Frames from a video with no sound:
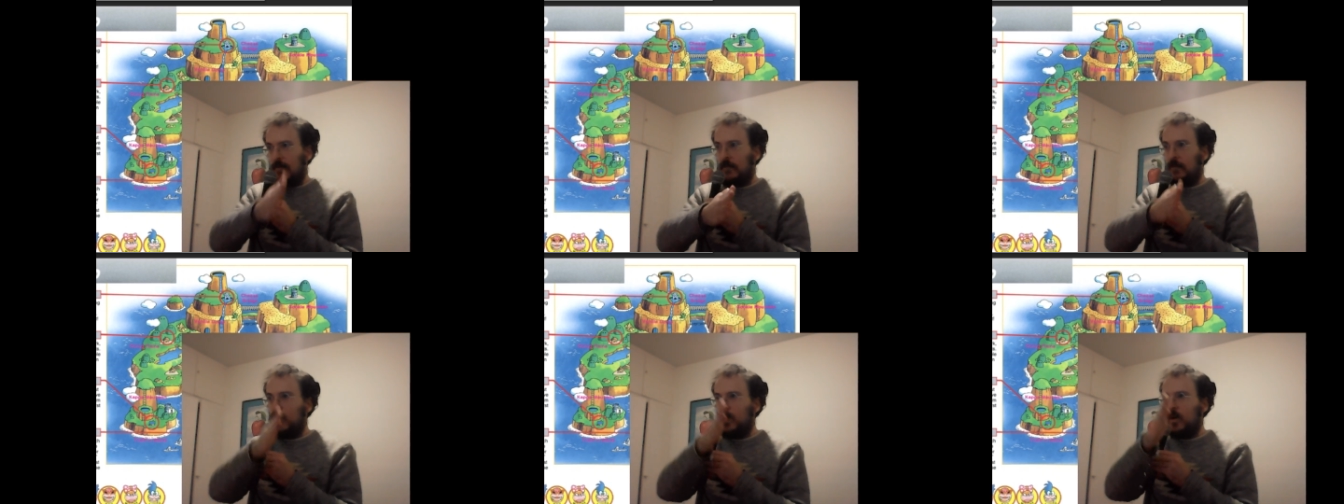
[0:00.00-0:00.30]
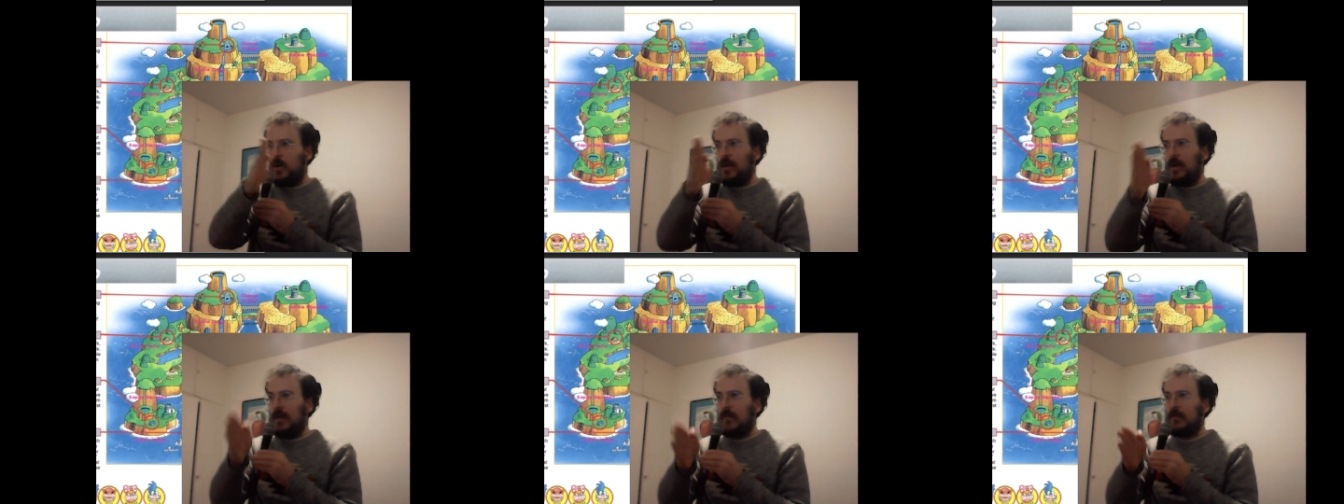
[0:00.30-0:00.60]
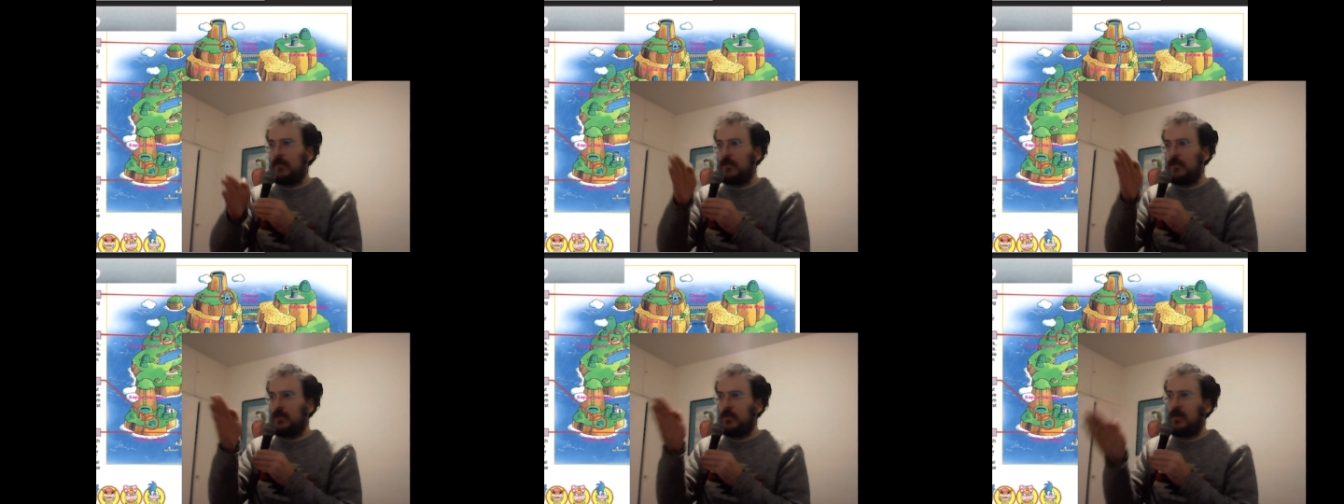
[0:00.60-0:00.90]
level
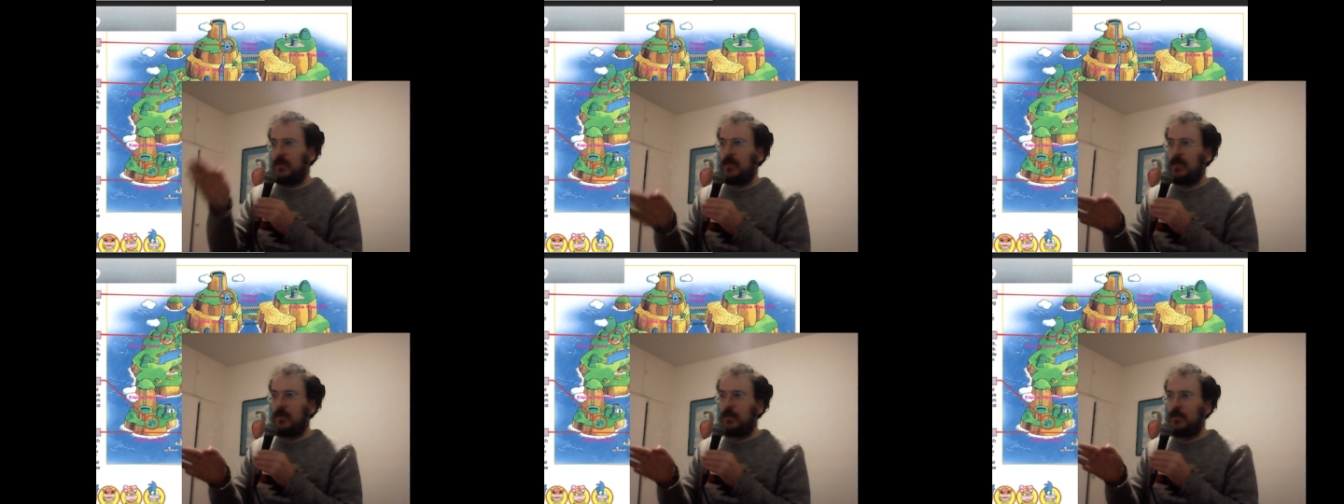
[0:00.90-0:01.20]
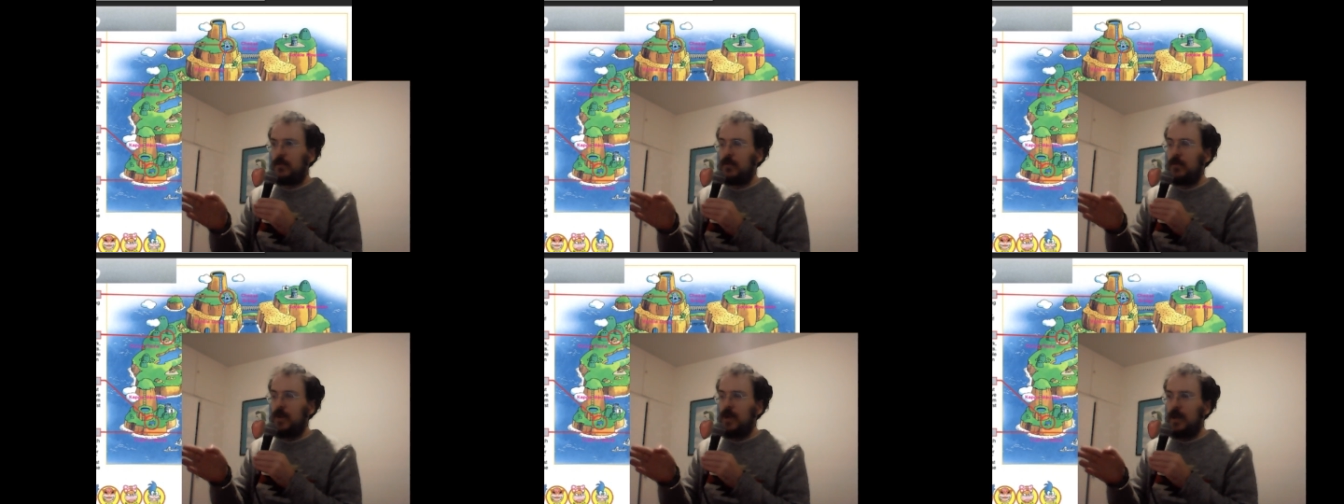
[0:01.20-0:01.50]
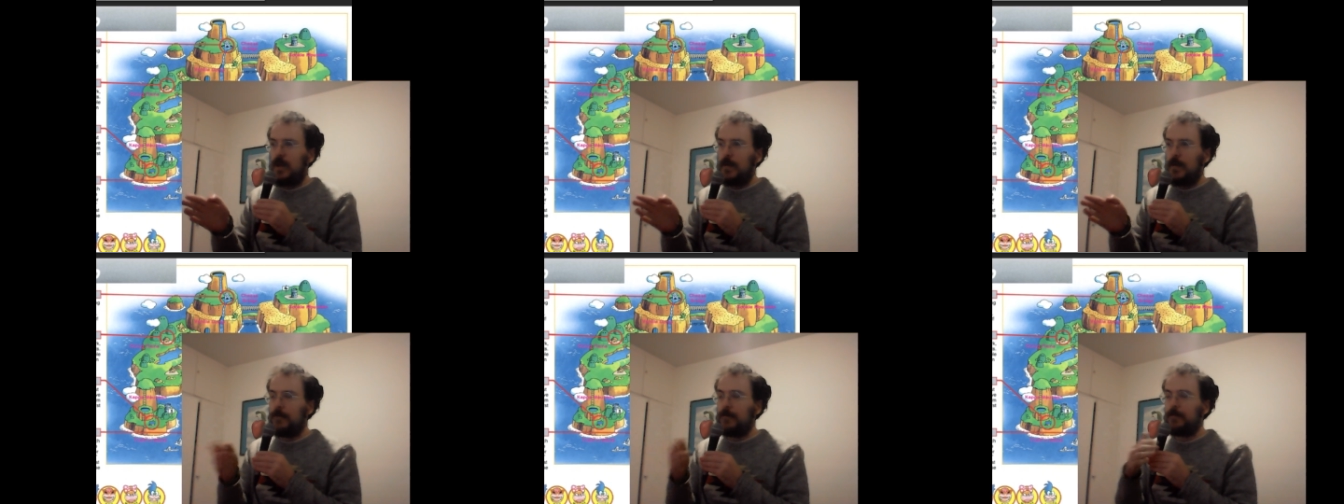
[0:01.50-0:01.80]
1, level 2, level
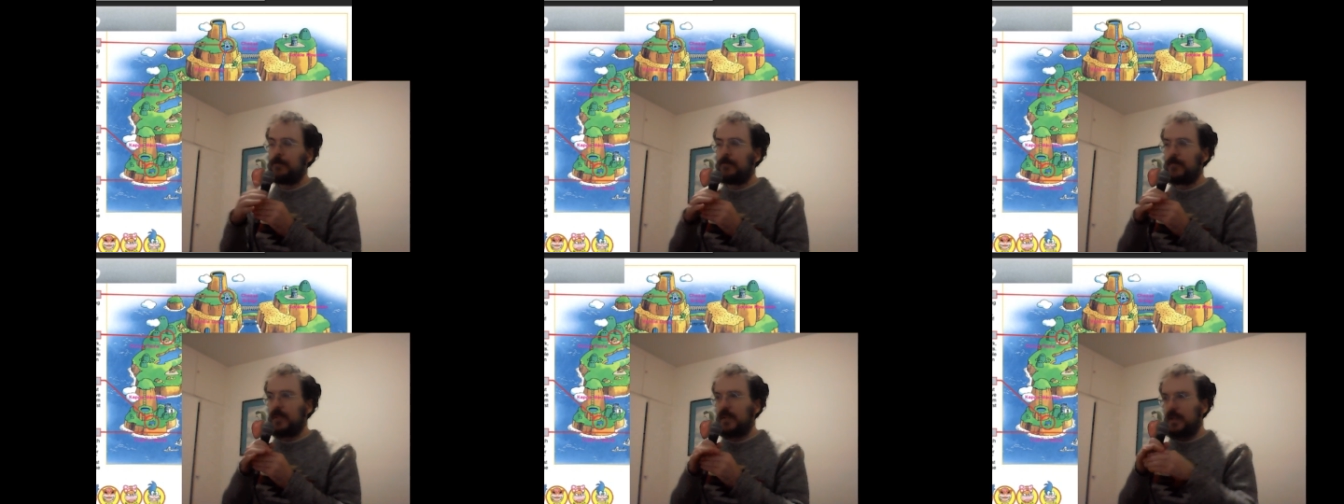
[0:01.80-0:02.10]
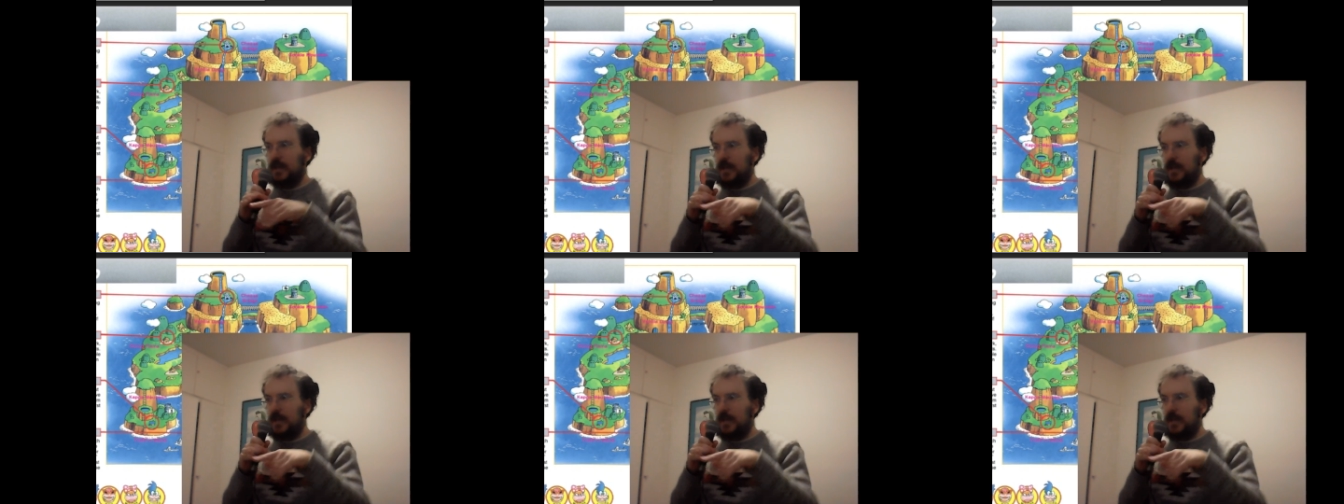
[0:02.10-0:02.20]
3.